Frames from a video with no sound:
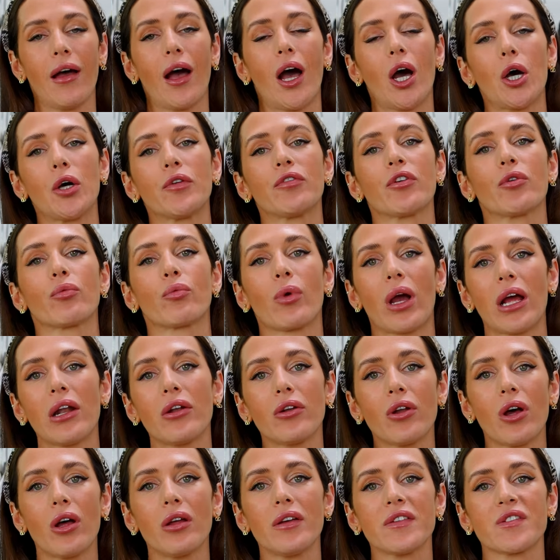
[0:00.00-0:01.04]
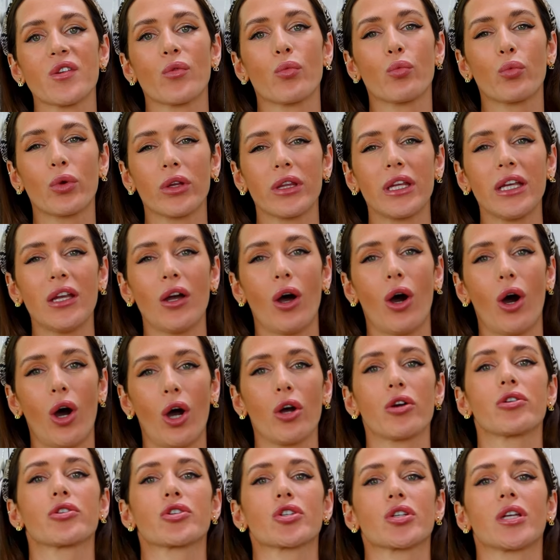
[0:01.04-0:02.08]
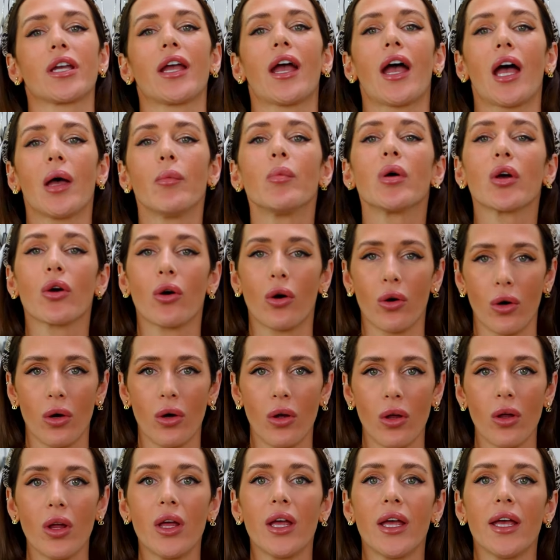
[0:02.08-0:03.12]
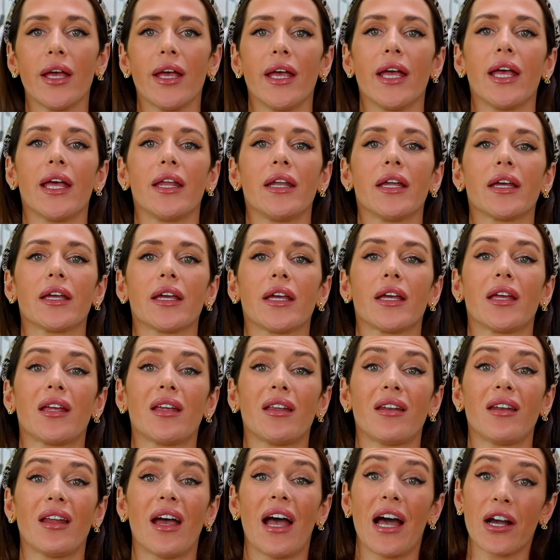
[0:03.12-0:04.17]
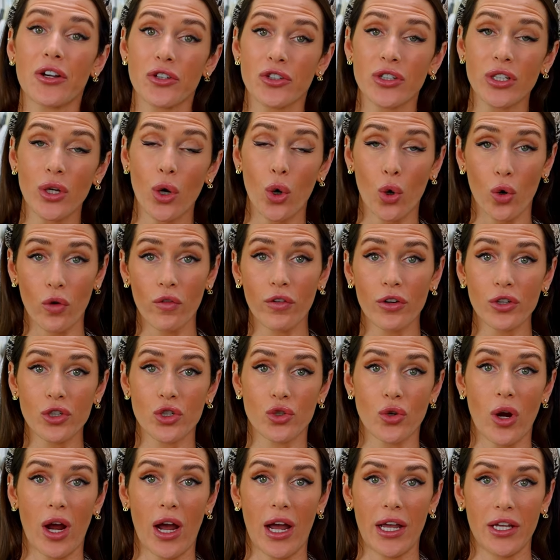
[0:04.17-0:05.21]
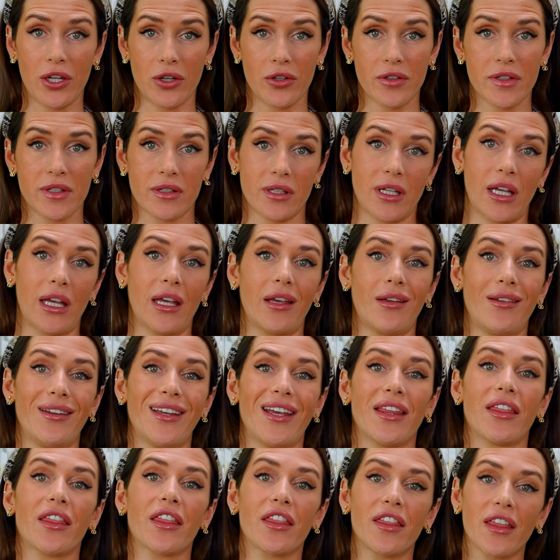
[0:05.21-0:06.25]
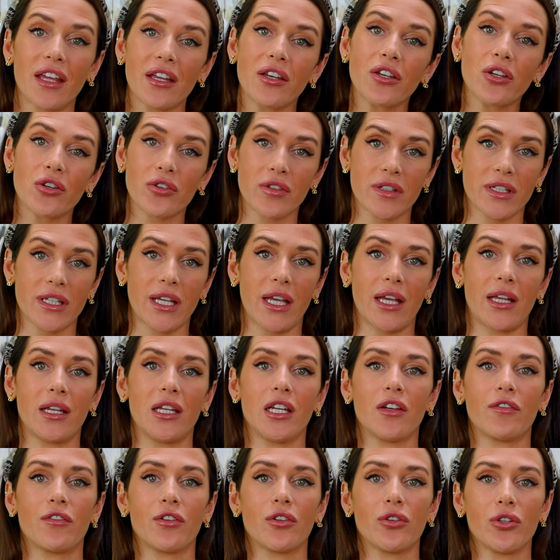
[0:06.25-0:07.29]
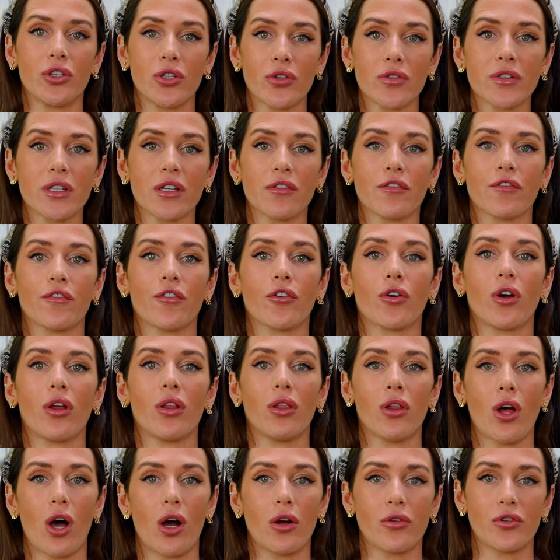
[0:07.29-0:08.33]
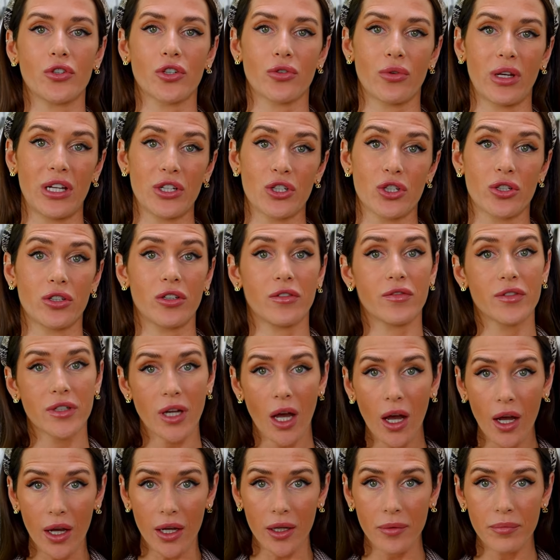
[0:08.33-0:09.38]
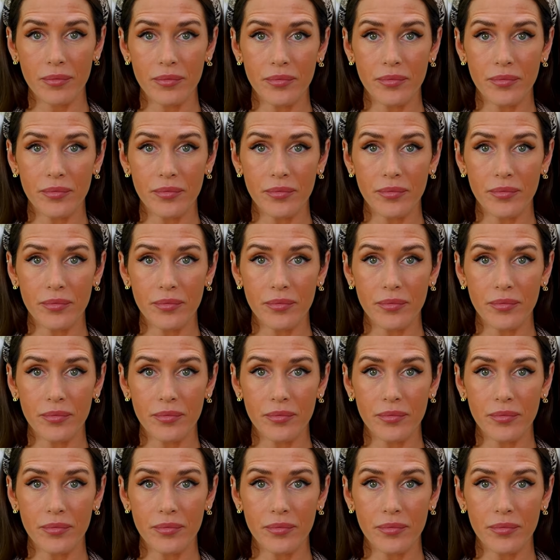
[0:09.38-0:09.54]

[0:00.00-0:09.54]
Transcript: However, retinol is a really harsh chemical and it can actually over dry your skin and thin your skin if you use it for a long duration of time.